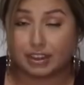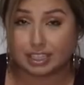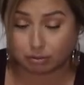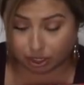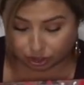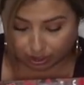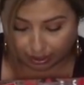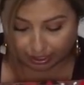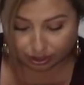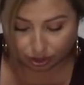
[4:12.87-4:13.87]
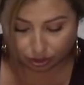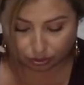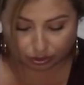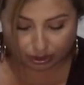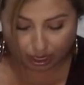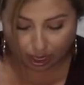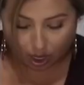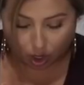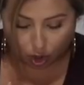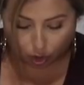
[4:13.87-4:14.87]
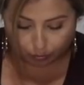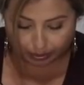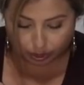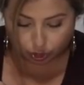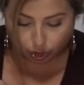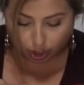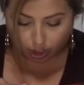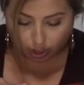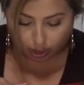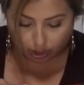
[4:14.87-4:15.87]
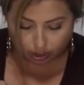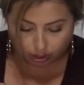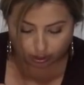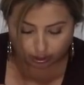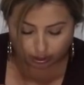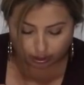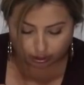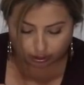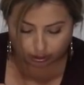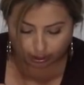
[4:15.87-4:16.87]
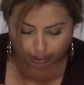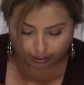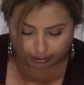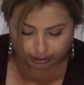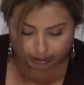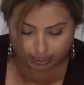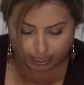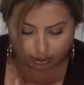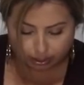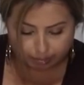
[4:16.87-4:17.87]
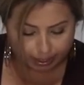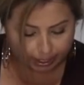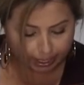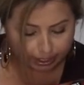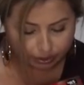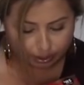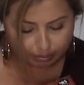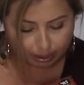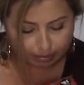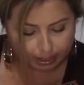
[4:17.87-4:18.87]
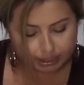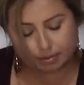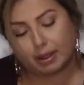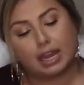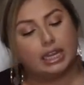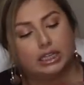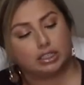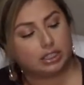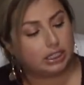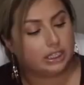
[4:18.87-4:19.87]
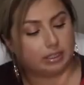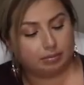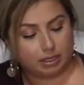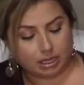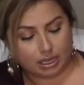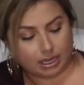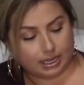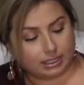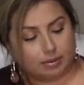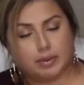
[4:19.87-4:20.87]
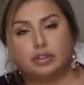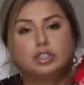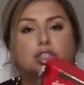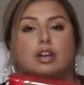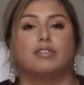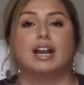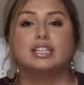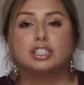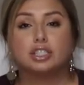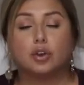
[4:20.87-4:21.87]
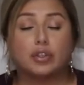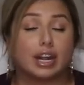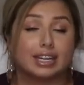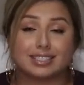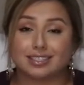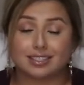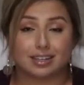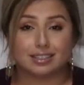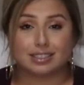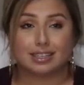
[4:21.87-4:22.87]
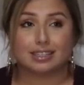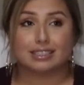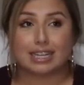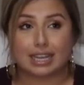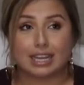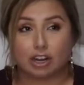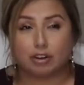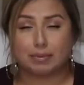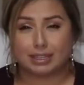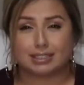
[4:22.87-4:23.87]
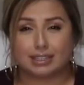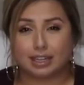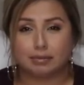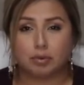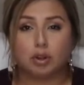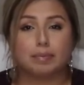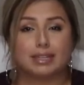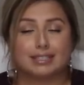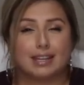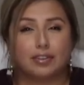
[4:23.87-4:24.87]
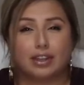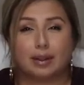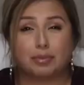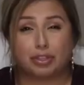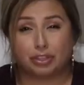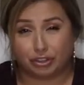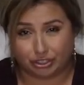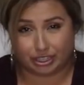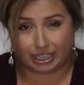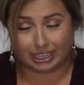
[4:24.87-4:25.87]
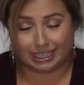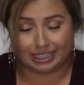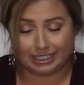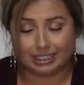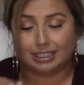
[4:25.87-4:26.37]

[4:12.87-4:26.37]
face wash that I like to use, Hope in a Jar, I guess the day cream and a night cream, maybe some eye cream and some other stuff. I just know that I need to start taking care of my skin more because now that I'm 30,